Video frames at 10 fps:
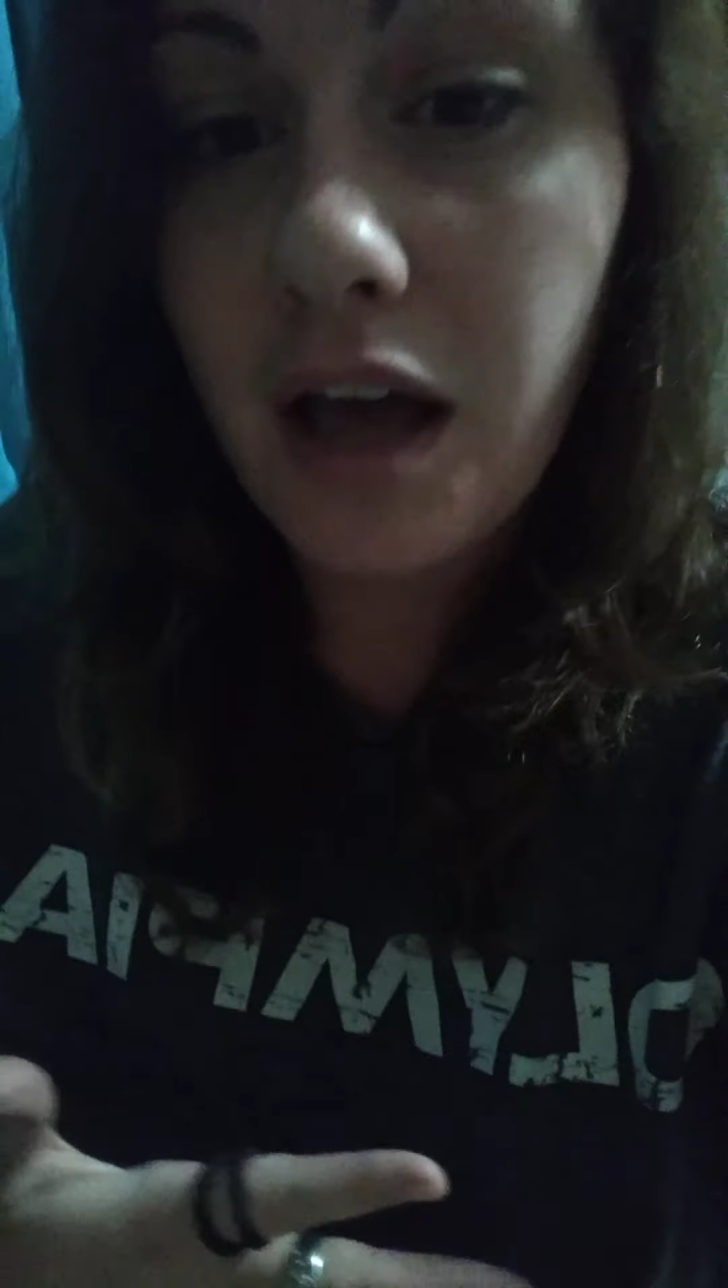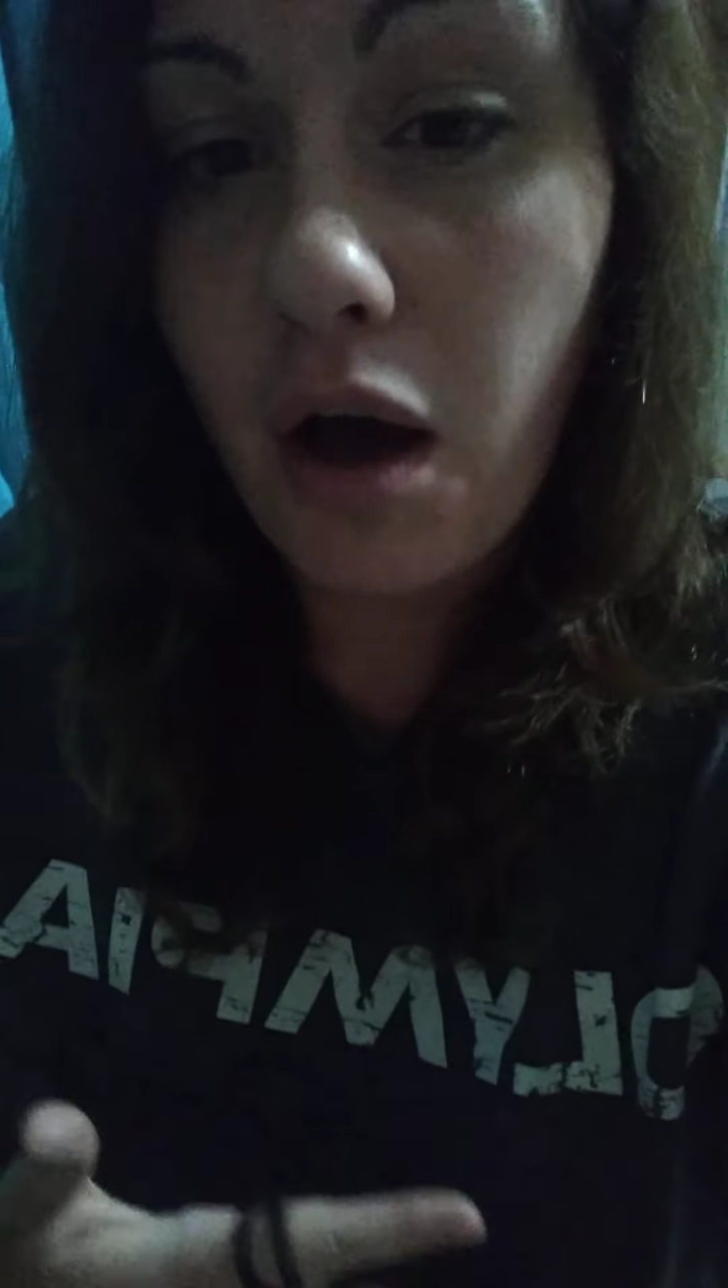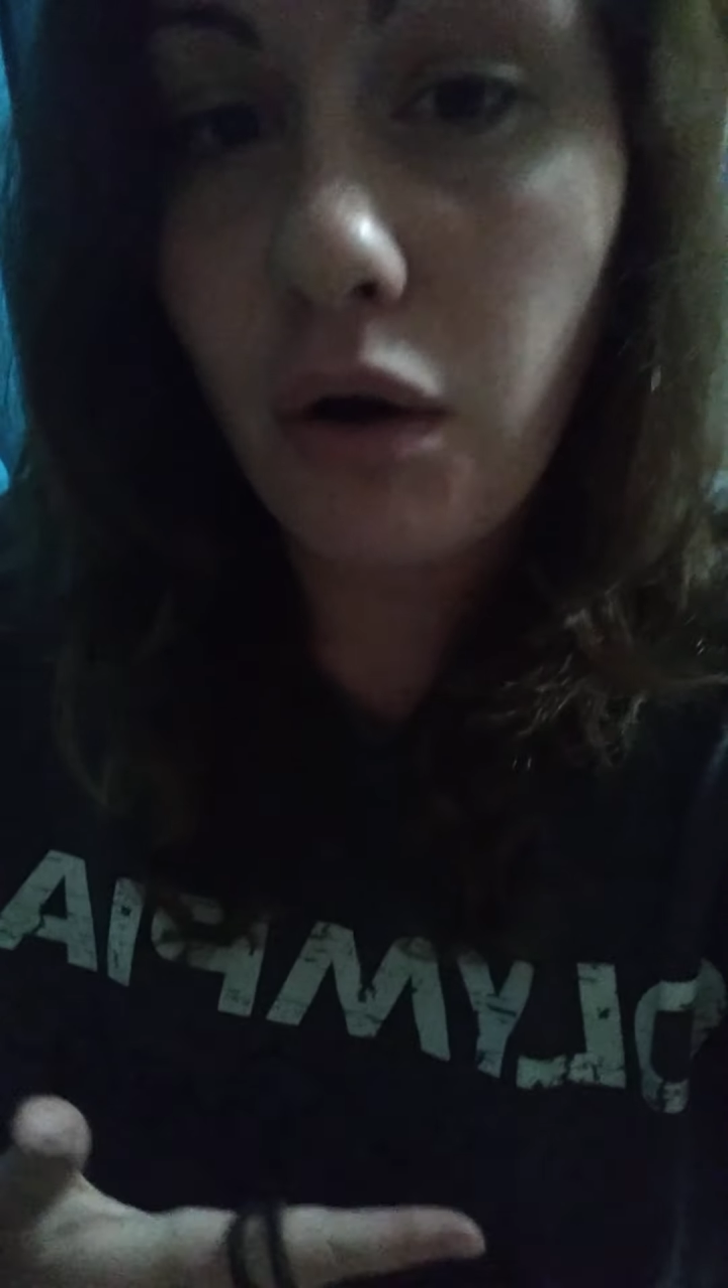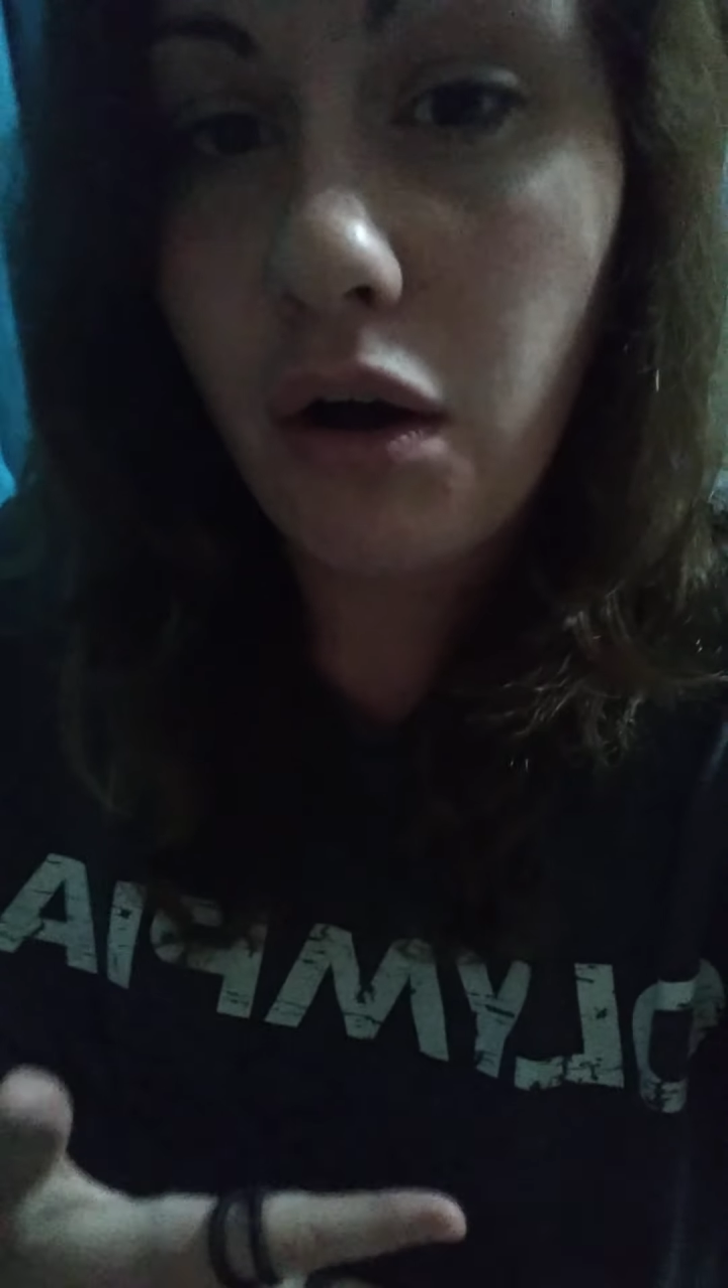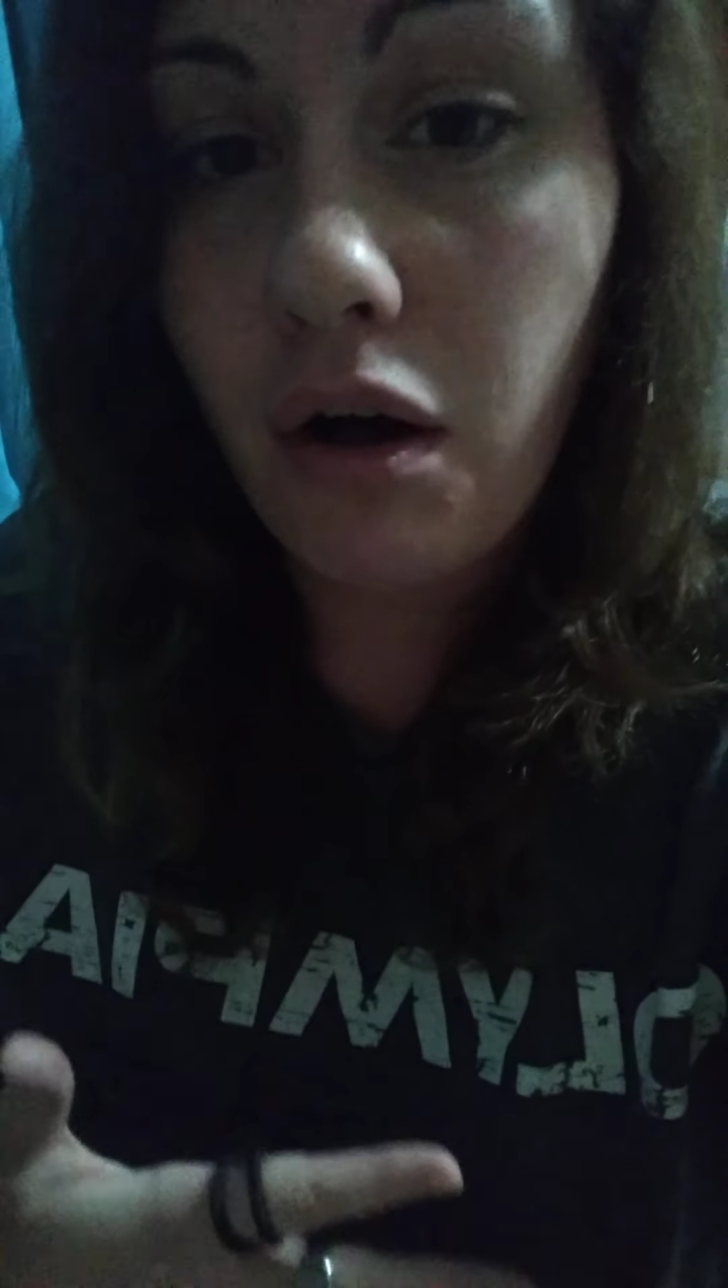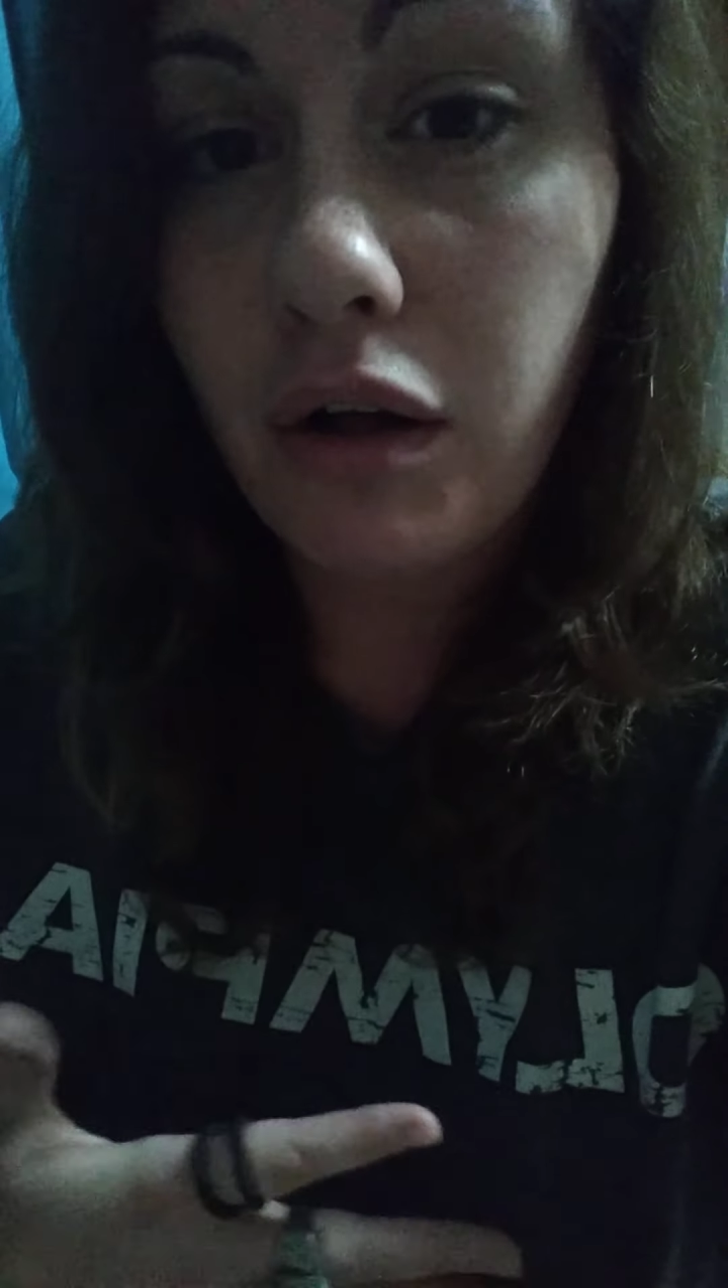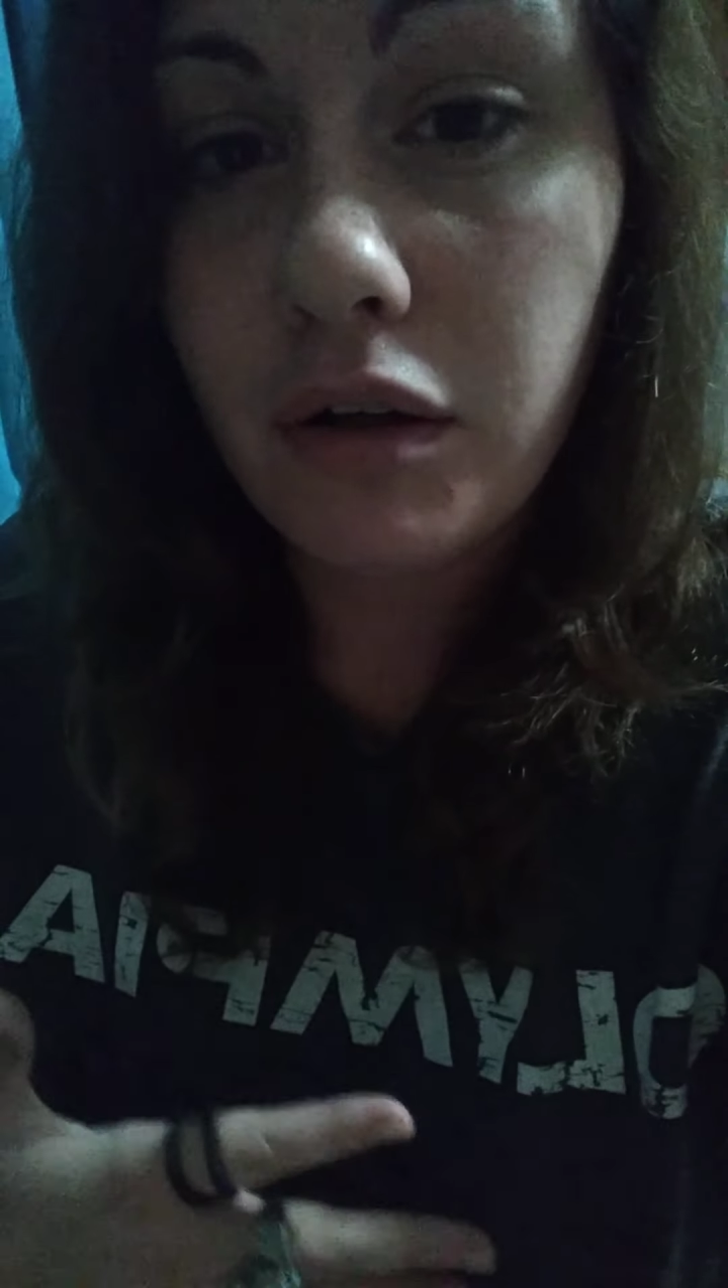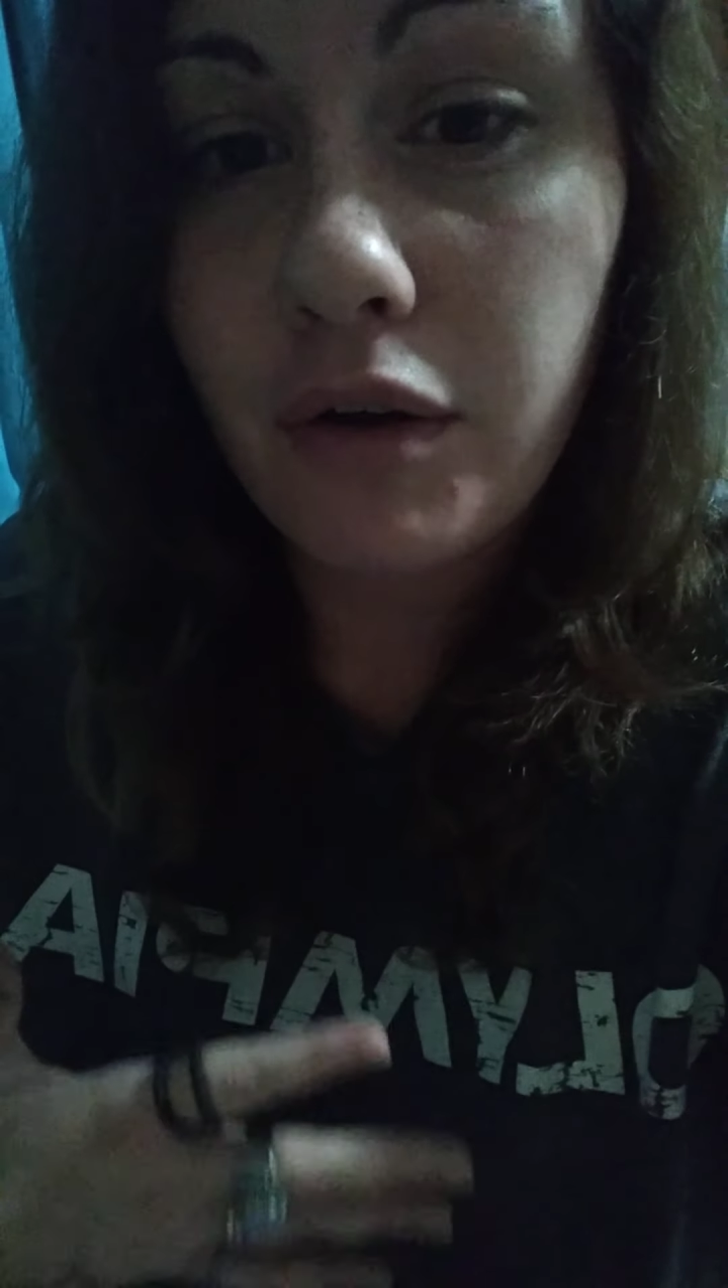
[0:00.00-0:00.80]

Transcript: alcohol